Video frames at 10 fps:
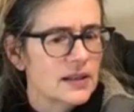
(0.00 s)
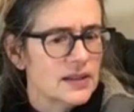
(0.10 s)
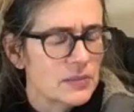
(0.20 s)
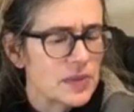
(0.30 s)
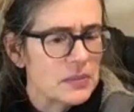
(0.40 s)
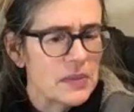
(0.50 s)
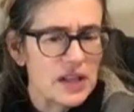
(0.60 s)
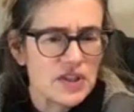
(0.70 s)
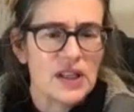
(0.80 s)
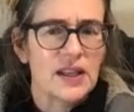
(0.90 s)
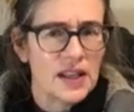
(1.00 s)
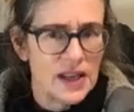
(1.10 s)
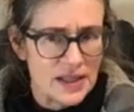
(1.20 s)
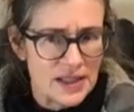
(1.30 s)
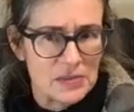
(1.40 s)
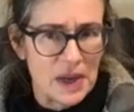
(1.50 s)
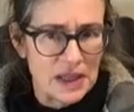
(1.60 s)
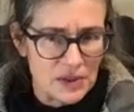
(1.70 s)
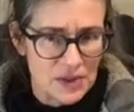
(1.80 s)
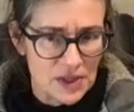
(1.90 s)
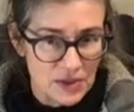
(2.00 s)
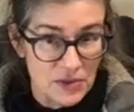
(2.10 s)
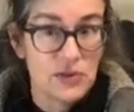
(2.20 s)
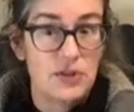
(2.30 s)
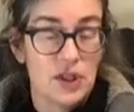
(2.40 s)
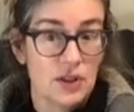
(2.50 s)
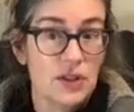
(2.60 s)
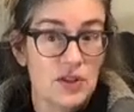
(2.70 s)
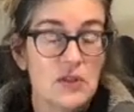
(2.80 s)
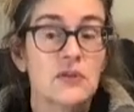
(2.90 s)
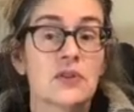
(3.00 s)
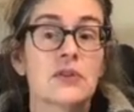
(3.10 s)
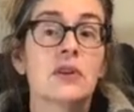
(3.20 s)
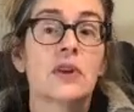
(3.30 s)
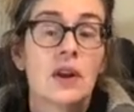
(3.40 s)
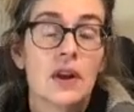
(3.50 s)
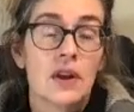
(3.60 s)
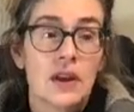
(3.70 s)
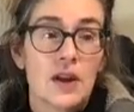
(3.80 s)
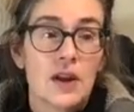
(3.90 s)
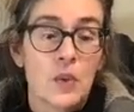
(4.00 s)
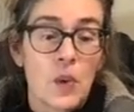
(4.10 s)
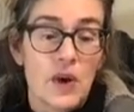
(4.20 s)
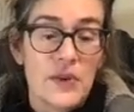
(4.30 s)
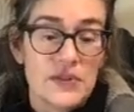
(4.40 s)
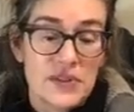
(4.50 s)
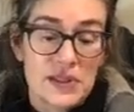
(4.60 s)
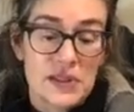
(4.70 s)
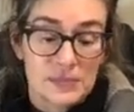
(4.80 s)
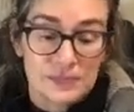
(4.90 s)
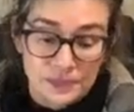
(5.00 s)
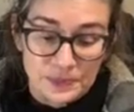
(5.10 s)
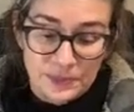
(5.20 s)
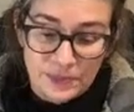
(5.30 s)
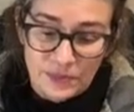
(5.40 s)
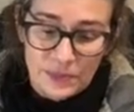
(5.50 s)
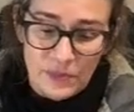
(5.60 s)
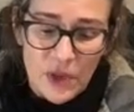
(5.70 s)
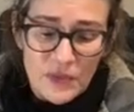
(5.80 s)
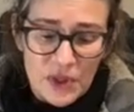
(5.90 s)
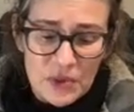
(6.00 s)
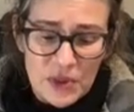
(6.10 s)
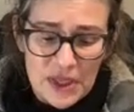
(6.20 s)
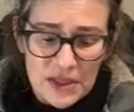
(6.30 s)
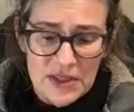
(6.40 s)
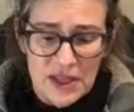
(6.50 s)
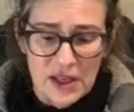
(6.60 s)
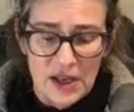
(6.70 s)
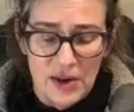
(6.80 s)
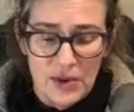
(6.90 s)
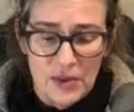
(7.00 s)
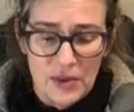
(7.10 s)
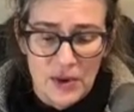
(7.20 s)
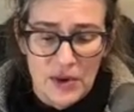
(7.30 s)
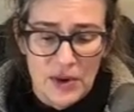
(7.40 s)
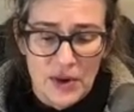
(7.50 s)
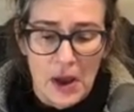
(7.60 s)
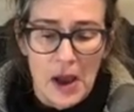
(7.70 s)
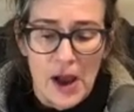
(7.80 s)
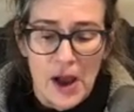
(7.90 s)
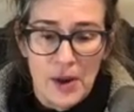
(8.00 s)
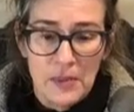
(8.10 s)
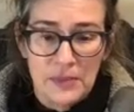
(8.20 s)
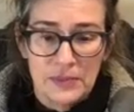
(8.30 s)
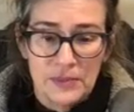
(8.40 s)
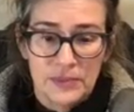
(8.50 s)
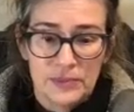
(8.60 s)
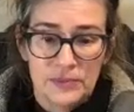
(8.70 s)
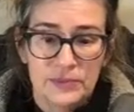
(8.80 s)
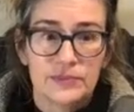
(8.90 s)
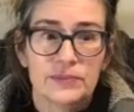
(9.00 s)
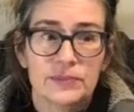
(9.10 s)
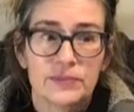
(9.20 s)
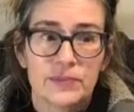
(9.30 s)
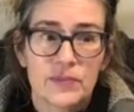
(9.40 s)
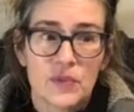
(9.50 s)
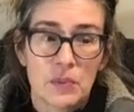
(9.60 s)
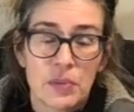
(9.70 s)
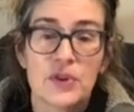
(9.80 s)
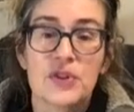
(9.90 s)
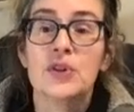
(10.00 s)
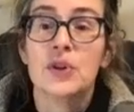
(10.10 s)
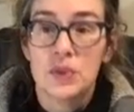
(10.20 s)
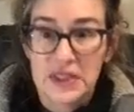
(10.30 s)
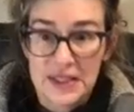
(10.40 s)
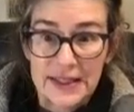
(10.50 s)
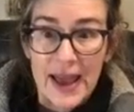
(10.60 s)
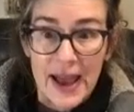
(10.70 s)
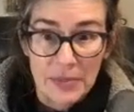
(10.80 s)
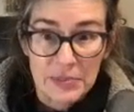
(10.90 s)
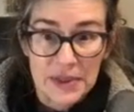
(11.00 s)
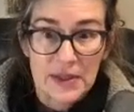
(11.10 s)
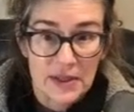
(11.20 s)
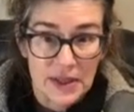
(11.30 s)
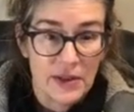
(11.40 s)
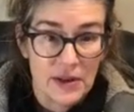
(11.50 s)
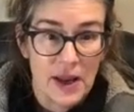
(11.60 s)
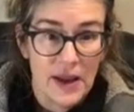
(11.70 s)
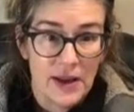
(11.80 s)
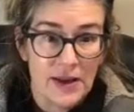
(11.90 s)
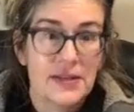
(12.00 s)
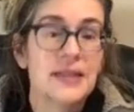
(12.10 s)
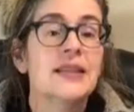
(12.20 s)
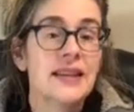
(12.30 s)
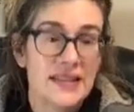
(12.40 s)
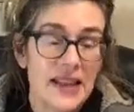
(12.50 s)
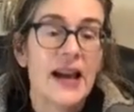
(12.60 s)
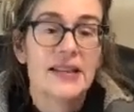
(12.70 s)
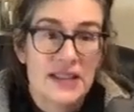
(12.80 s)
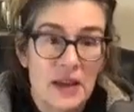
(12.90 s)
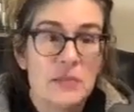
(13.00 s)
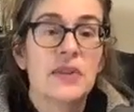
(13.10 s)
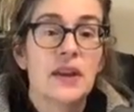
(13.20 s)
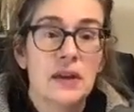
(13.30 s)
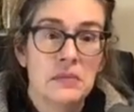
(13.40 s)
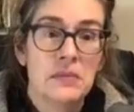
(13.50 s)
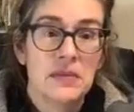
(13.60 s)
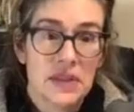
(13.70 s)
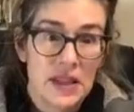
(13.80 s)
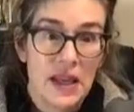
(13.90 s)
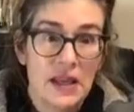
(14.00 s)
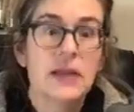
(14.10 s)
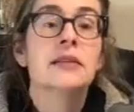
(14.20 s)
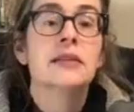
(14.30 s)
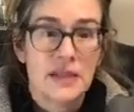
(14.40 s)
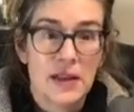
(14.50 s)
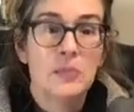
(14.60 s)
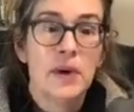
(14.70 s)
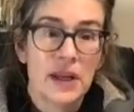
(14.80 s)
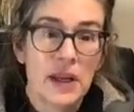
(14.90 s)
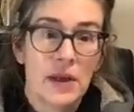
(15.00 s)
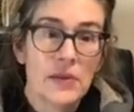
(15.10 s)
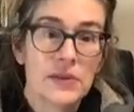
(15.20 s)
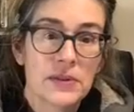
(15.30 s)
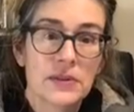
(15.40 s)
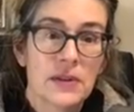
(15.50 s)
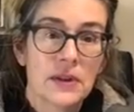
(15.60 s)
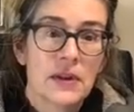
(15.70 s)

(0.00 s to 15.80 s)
somebody mentioned it, and I did my due diligence, was a few years ago, um, the person who was slapped the other night did the exact same thing thing to somebody else